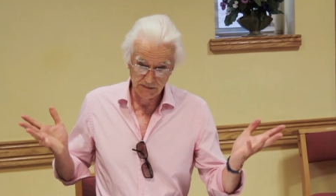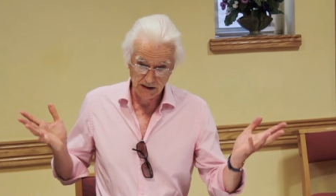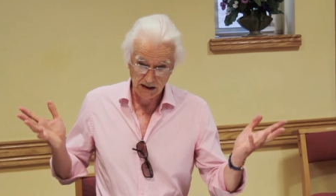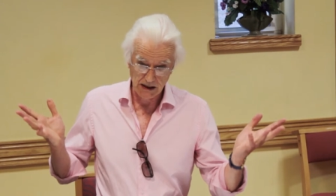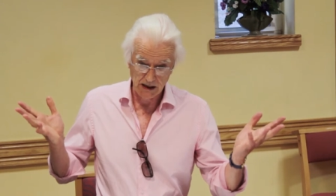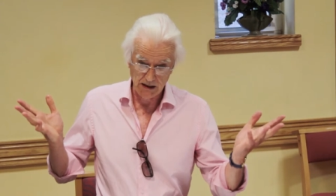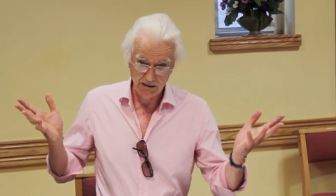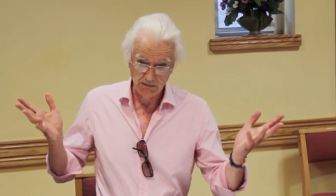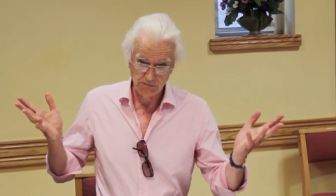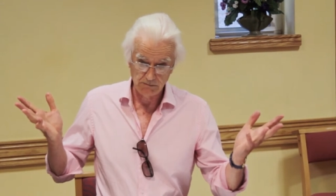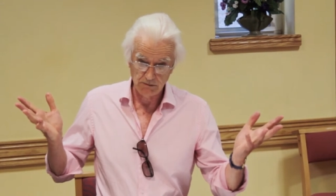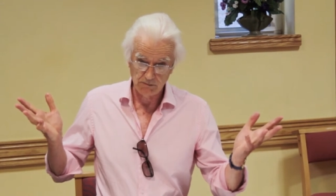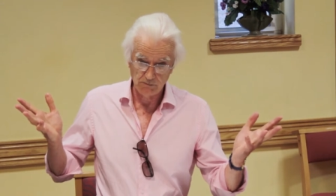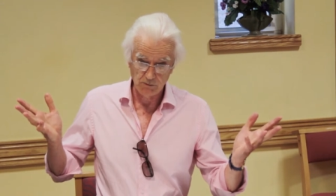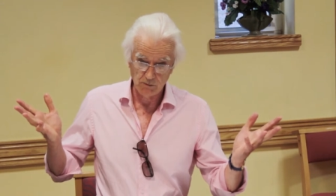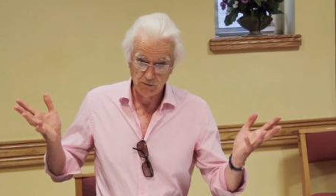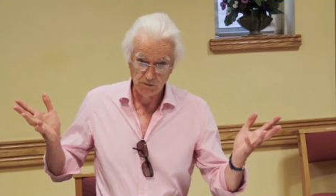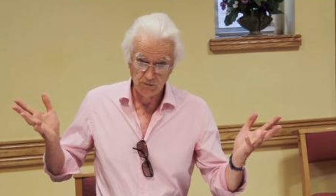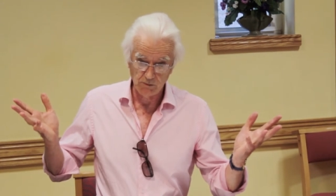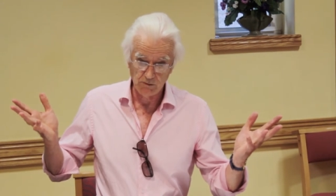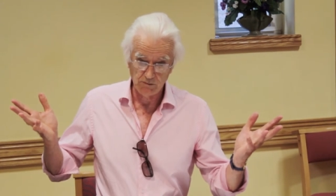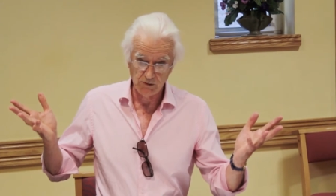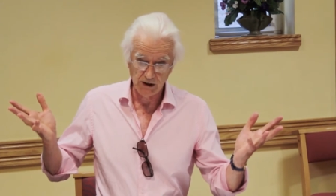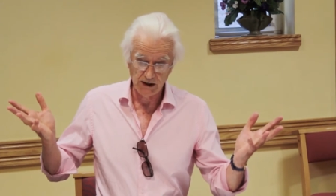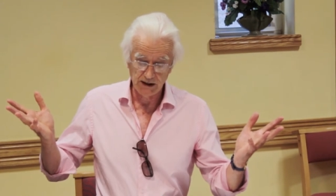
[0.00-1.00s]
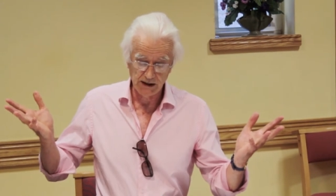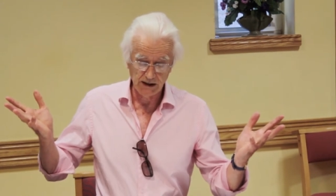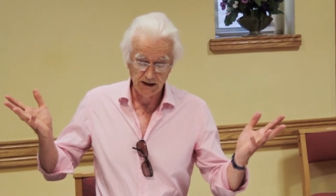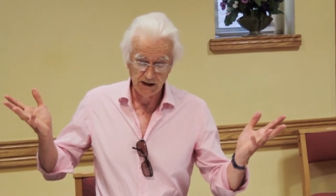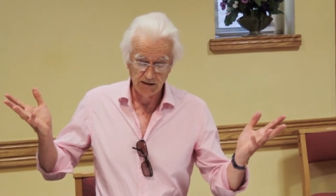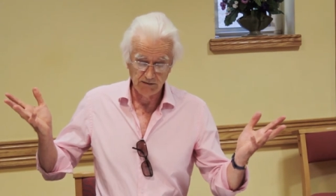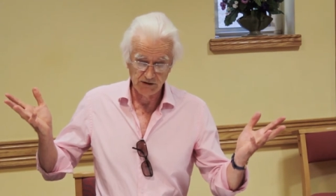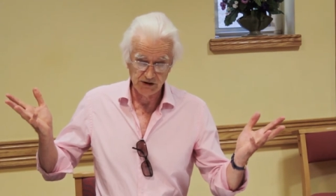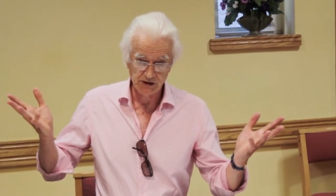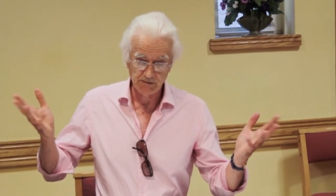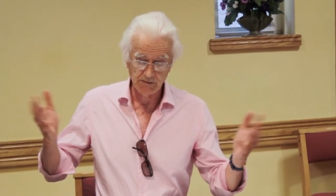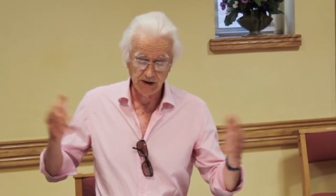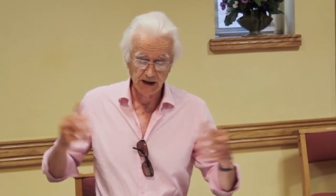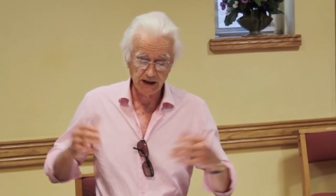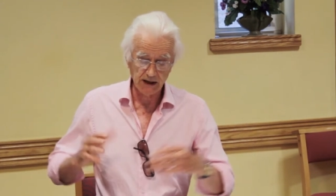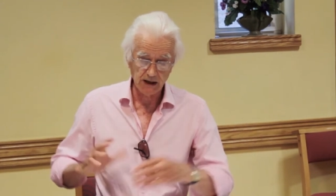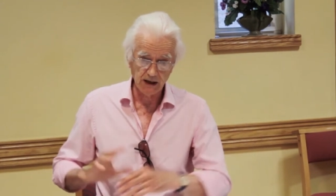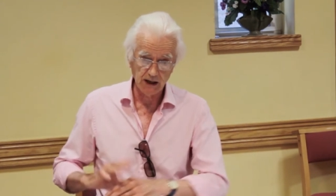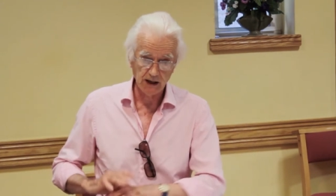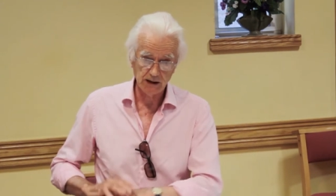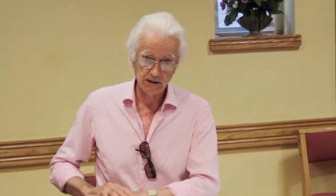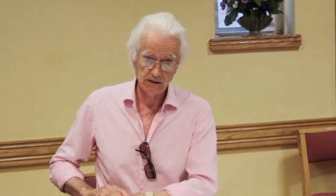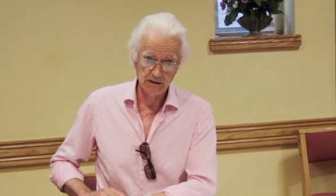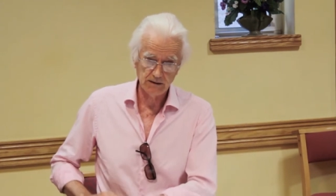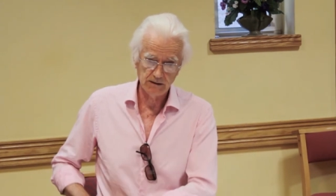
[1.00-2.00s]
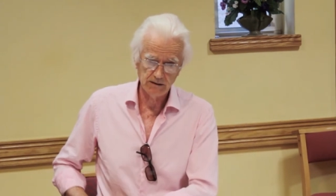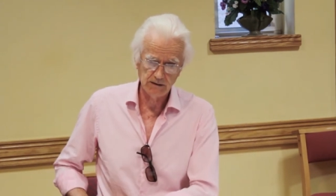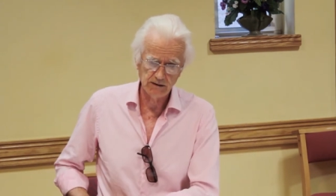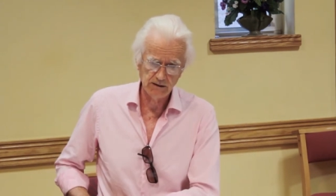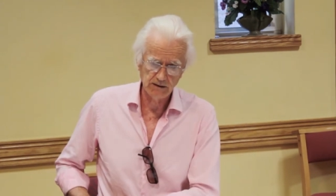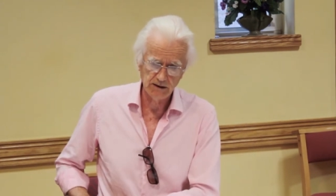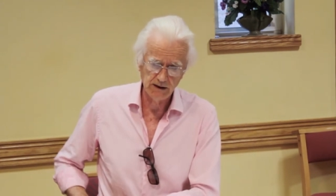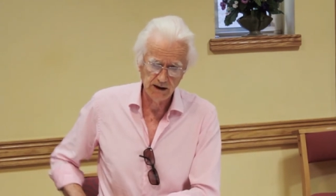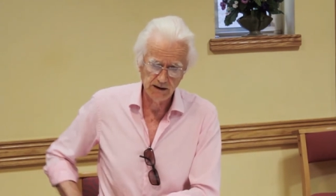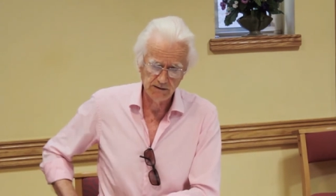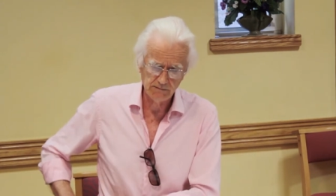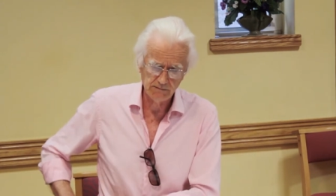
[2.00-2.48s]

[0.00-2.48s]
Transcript: one day I was in my garden